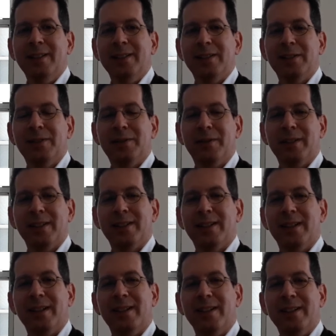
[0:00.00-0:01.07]
So it's very
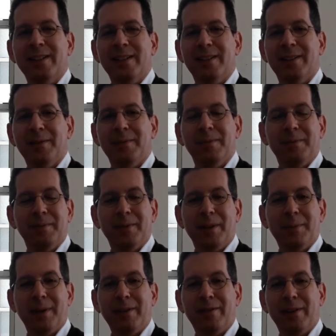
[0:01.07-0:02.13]
exciting, um, one
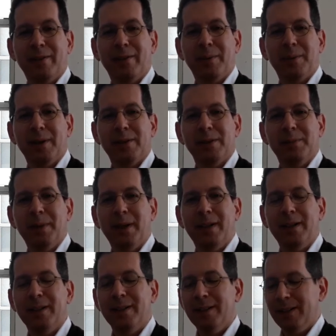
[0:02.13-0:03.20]
of my favorite parts of
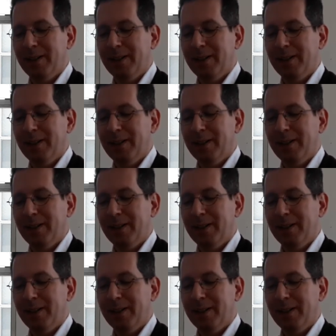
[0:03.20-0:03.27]
painting.